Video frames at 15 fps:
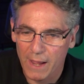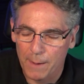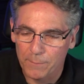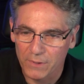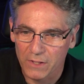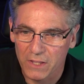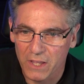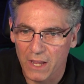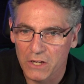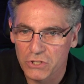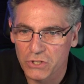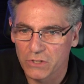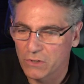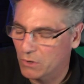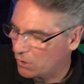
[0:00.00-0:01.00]

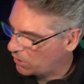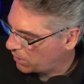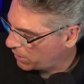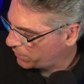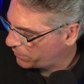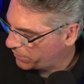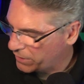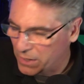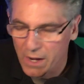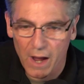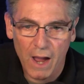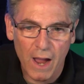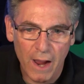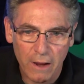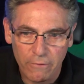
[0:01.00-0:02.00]
application on the
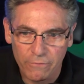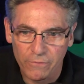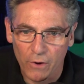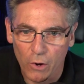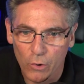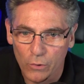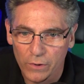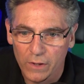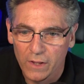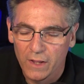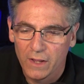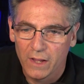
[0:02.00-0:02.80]
iPhone.